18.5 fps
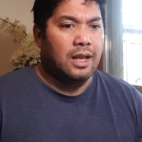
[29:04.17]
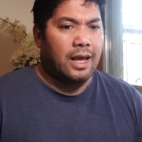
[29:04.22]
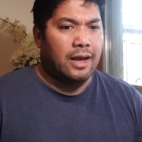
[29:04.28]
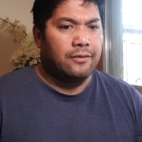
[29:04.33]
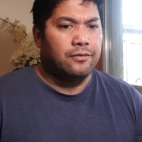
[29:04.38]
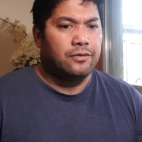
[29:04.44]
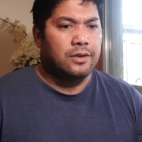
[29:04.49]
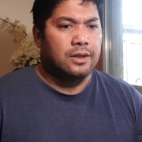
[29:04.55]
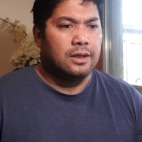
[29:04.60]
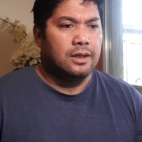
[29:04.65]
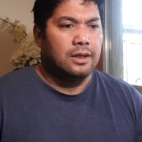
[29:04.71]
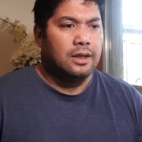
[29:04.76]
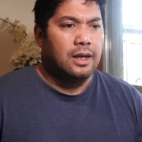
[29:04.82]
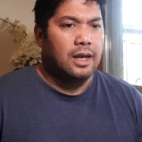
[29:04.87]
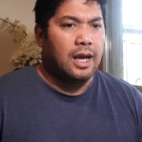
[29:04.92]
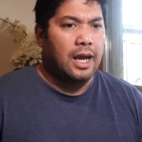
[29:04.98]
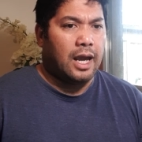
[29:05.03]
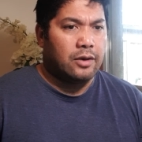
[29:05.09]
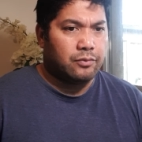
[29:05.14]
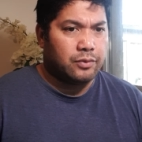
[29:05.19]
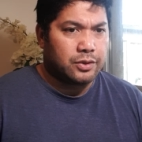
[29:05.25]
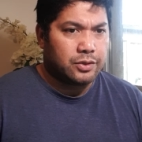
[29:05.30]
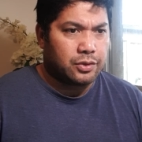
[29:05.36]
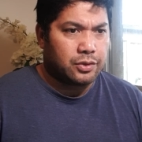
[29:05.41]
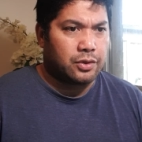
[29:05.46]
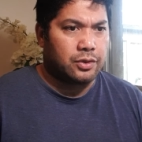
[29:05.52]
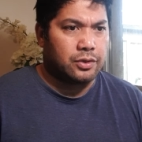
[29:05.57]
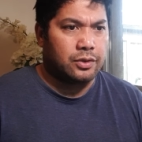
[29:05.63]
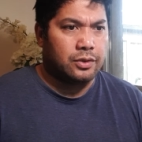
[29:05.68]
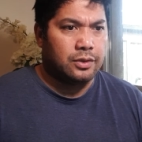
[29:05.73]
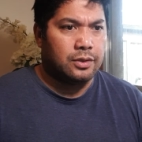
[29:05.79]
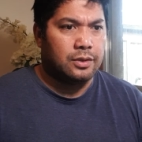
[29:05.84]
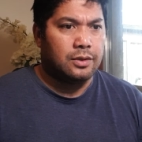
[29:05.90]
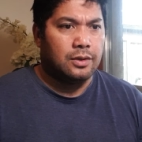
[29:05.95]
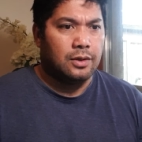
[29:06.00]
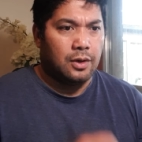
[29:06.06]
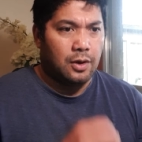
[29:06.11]
left and returned
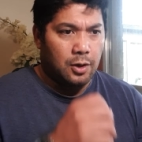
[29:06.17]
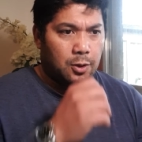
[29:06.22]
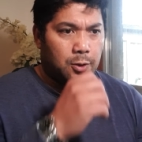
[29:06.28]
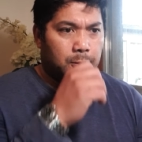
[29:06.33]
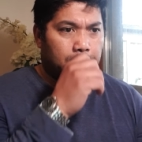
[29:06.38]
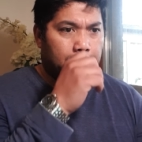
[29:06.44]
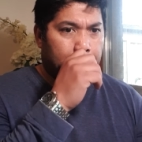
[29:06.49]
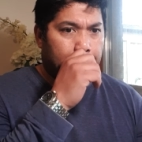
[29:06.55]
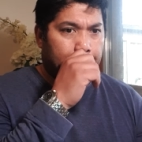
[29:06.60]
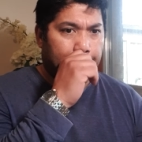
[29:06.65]
home.